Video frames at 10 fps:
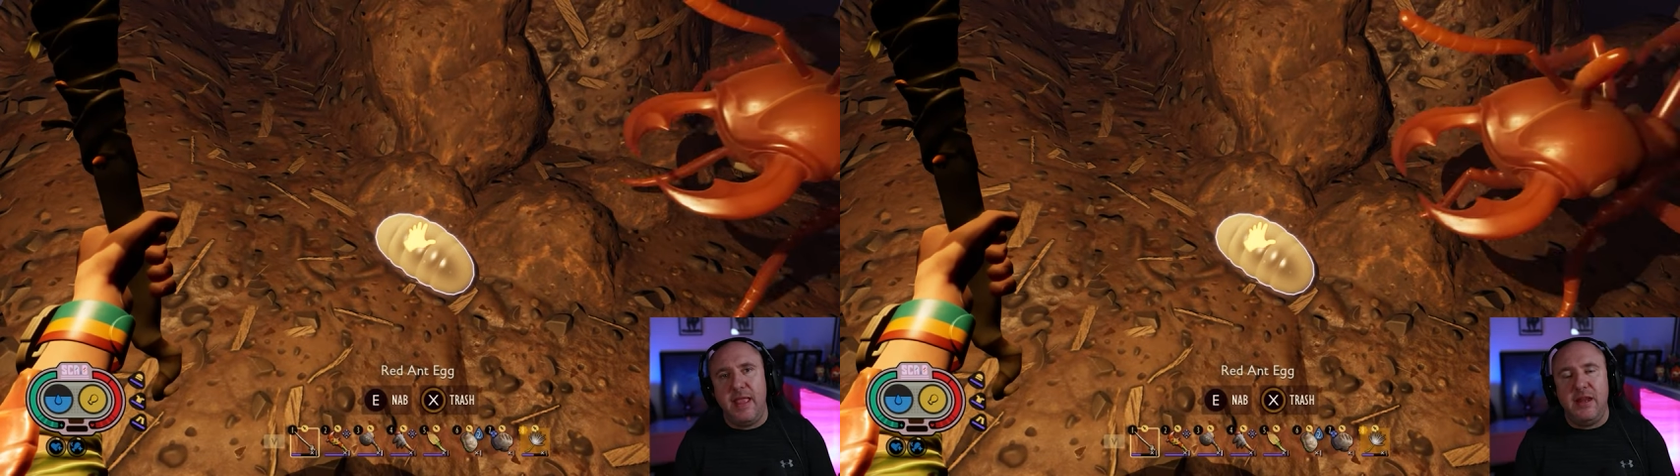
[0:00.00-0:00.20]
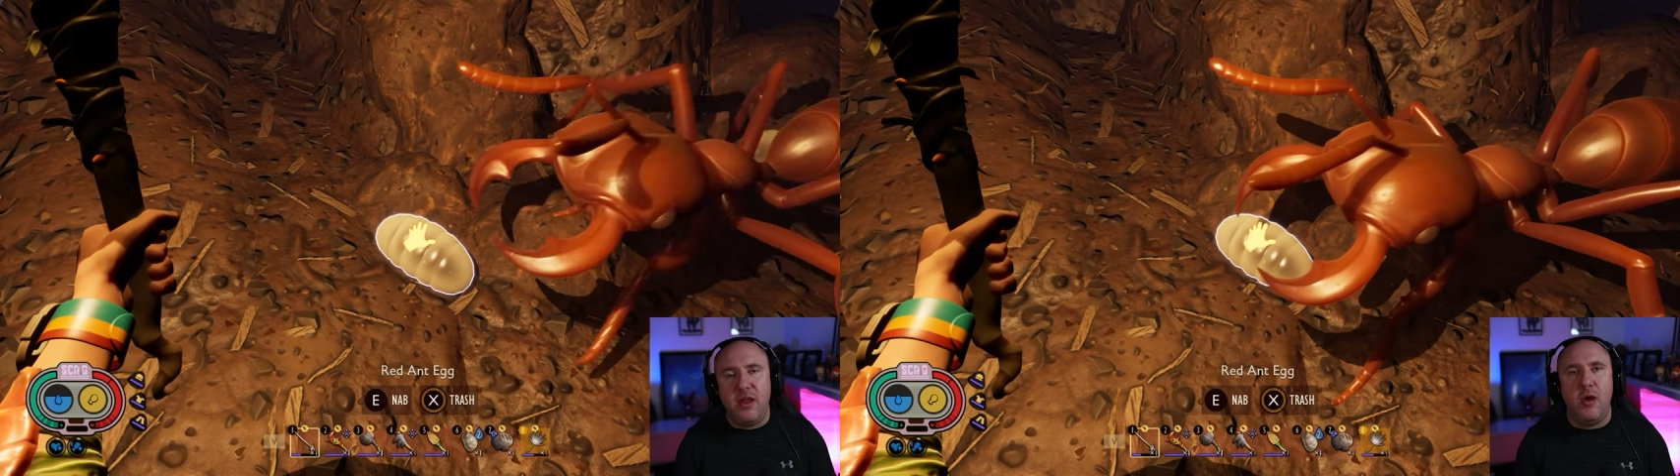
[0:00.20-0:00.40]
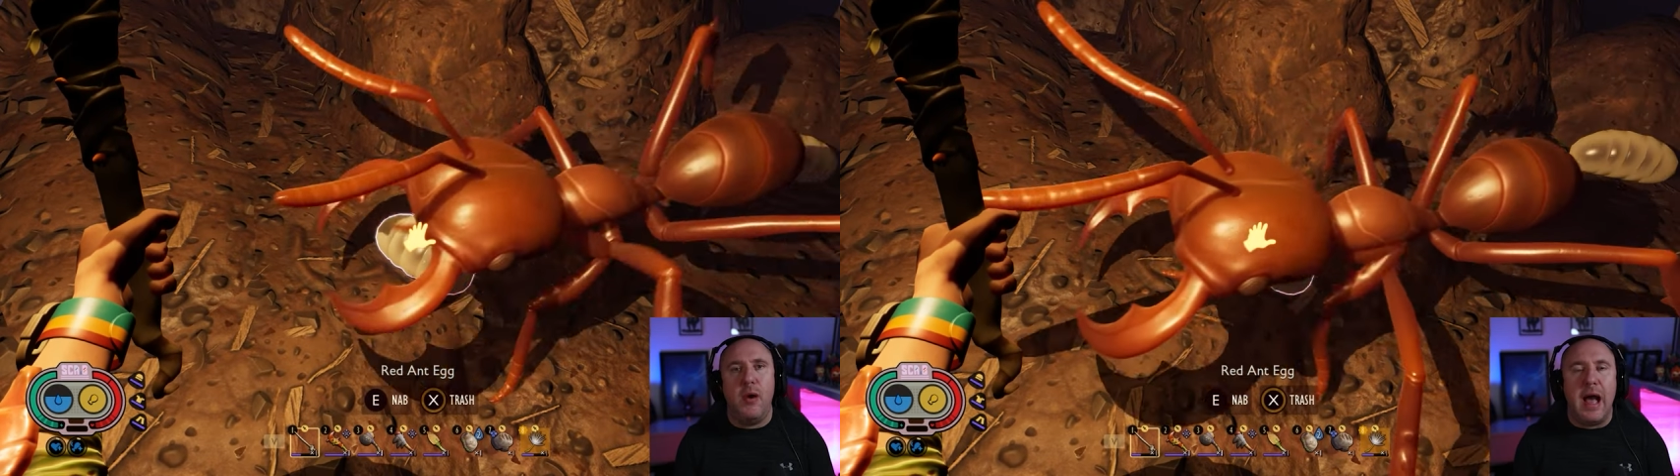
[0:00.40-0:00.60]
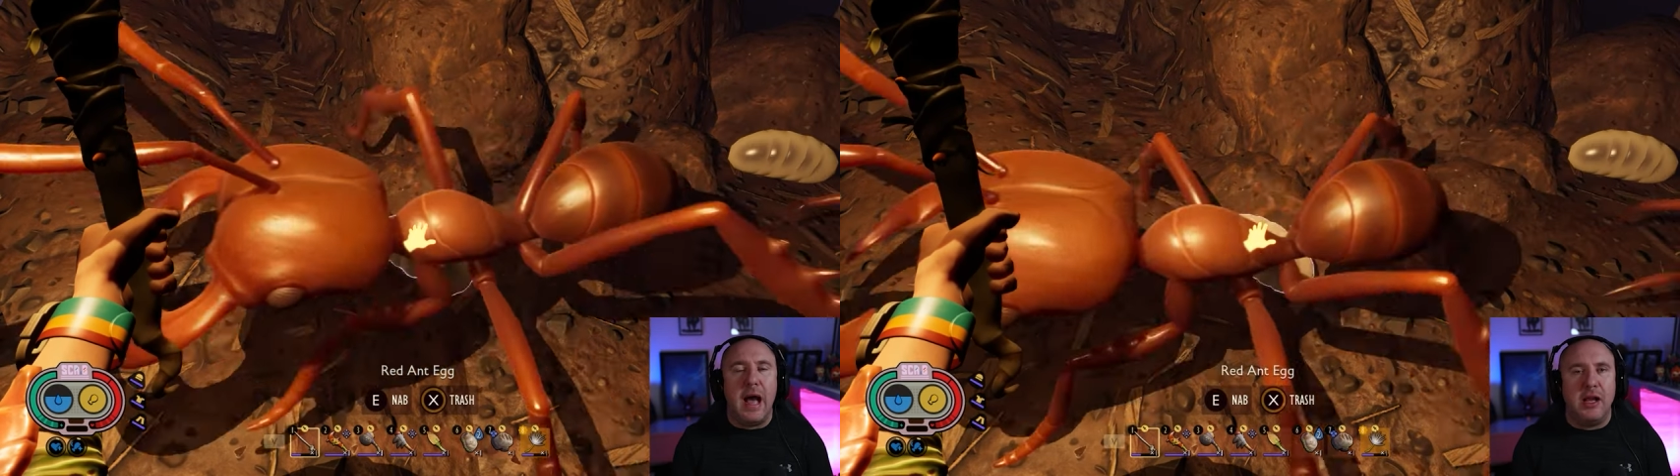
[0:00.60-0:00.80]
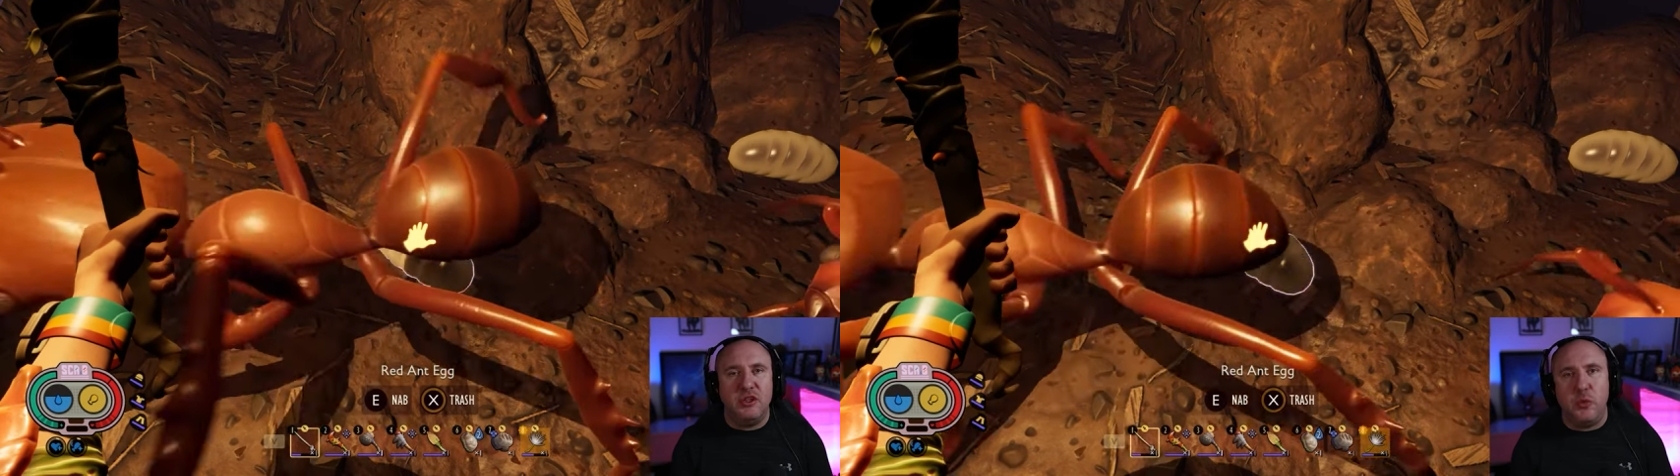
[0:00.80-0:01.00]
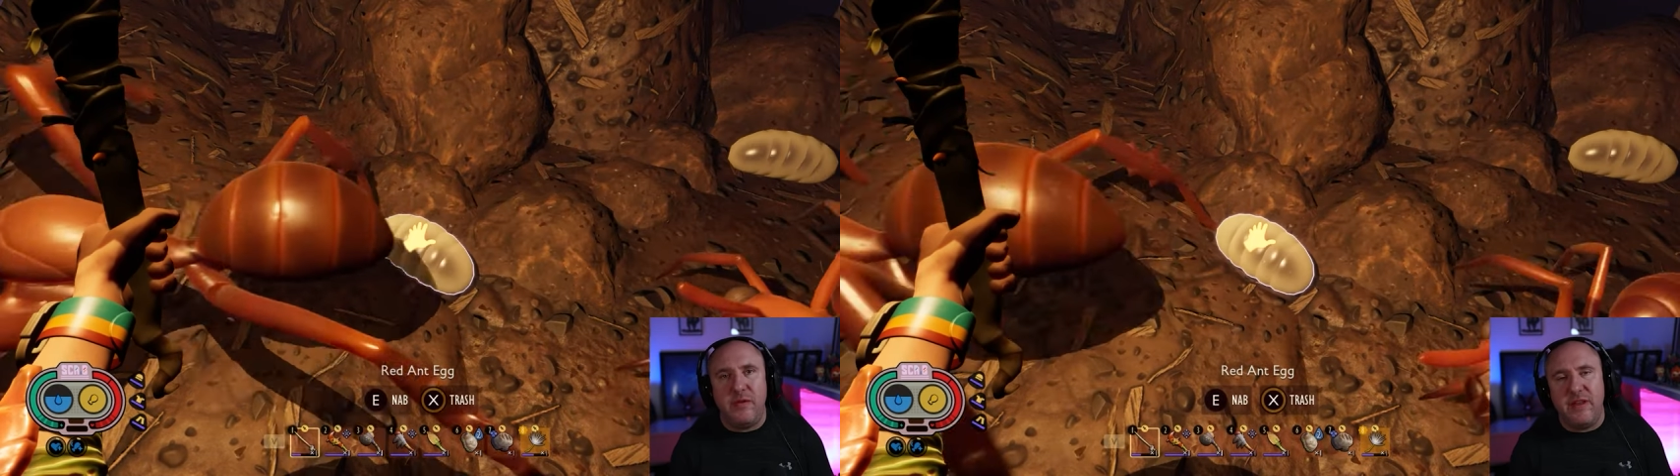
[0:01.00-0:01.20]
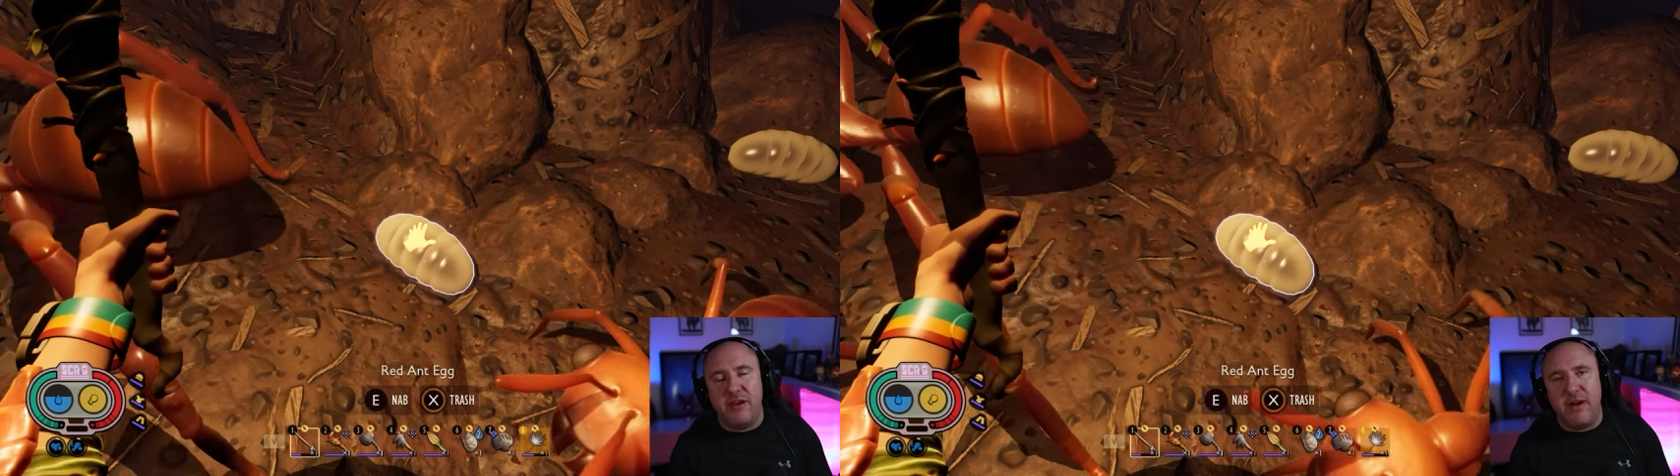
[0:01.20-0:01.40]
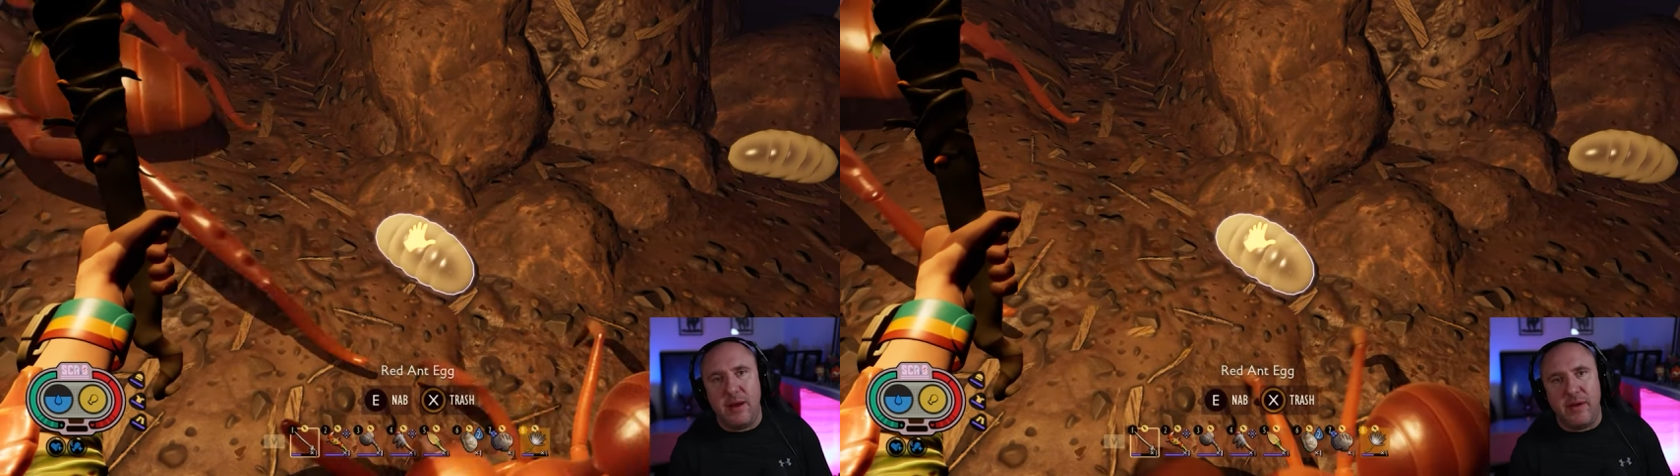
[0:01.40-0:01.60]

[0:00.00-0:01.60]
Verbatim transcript: they do hatch within around